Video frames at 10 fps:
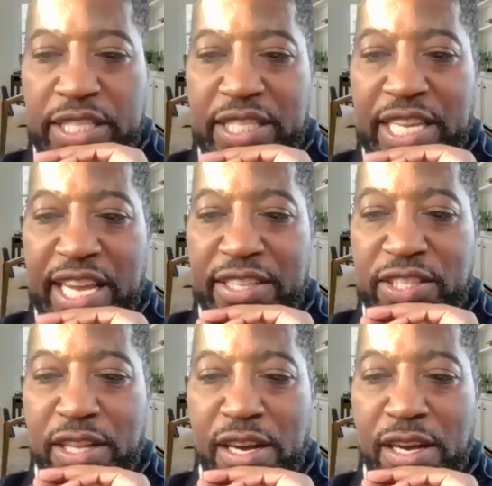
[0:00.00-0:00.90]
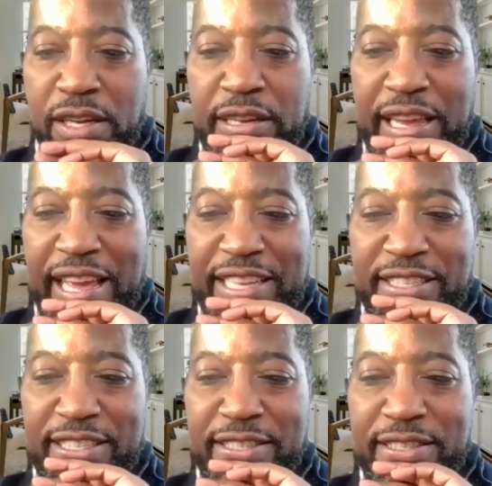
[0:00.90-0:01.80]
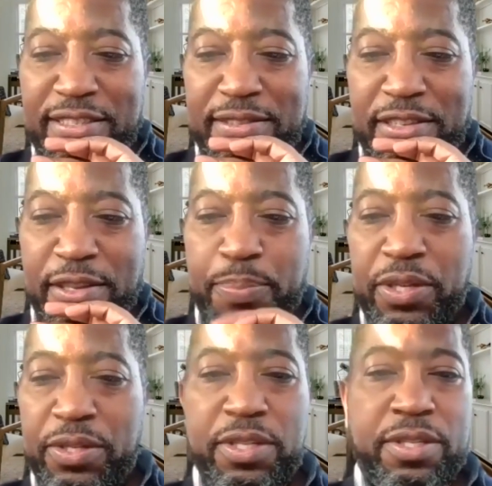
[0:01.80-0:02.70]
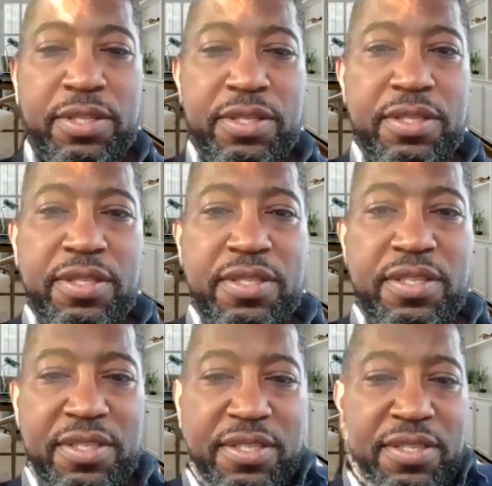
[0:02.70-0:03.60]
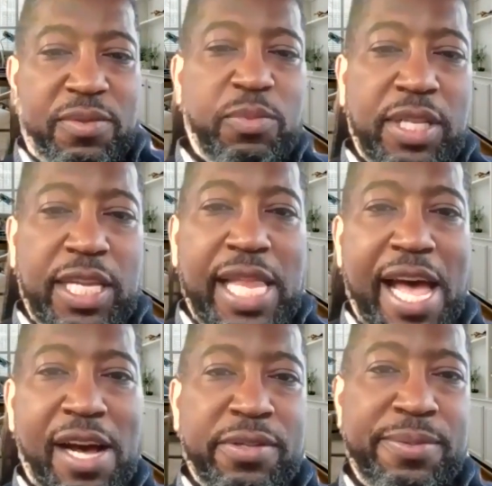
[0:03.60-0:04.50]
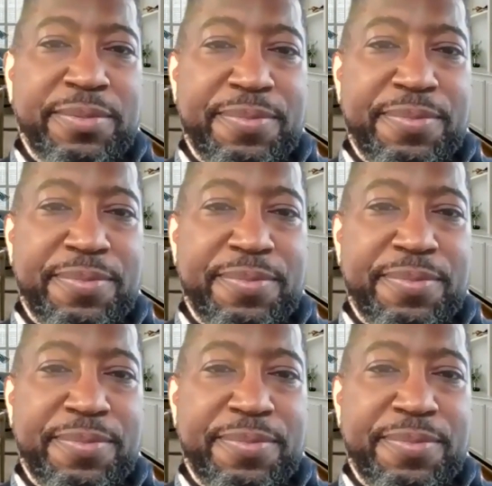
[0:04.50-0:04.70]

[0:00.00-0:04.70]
to stay as long as this computer will allow.